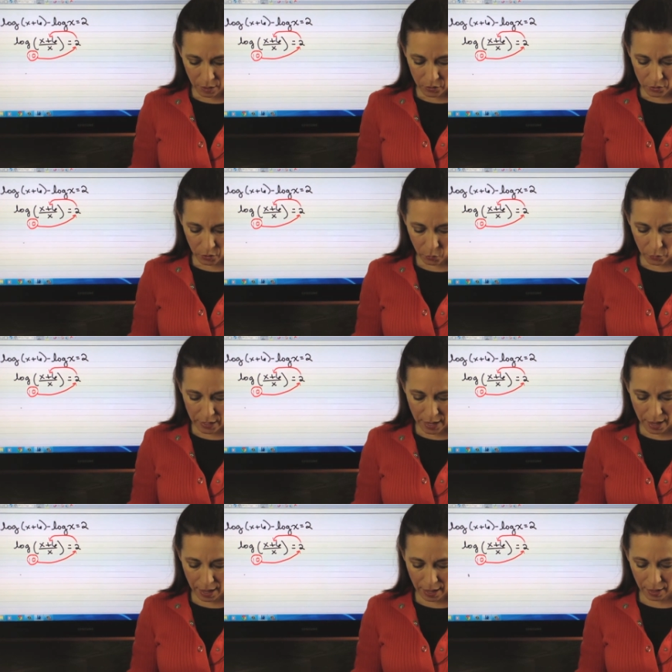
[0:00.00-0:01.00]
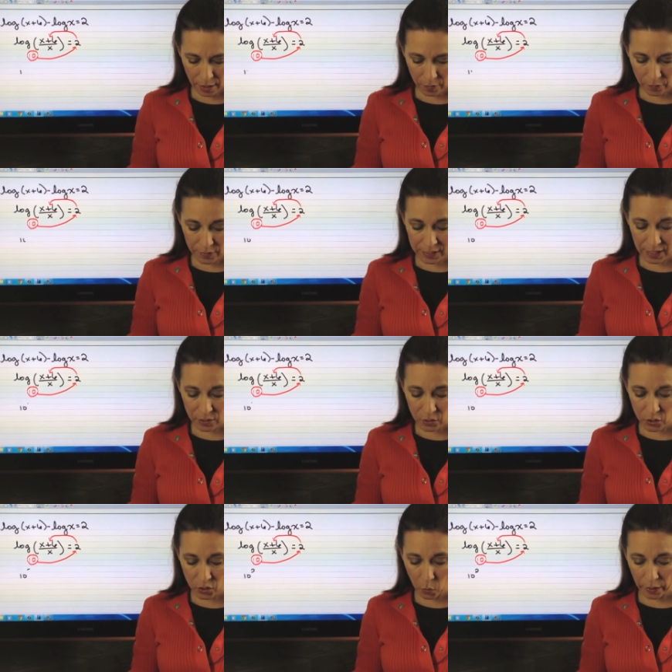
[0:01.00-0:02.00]
So we have 10
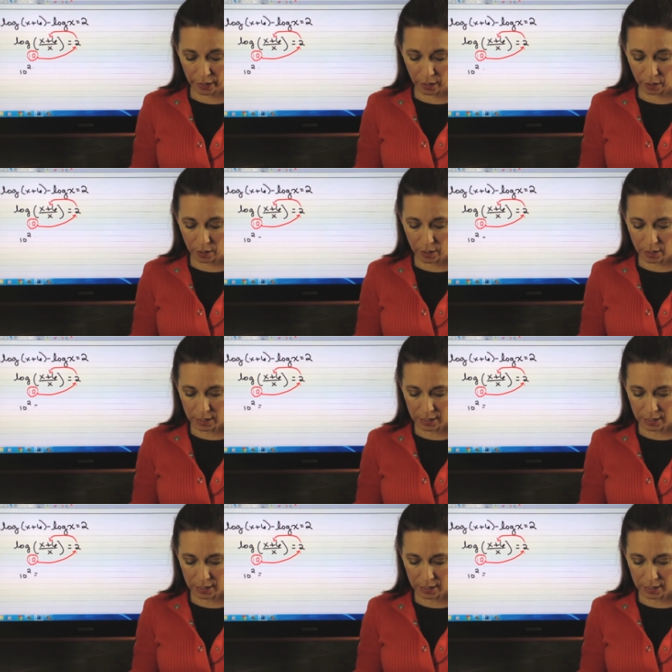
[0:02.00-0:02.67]
squared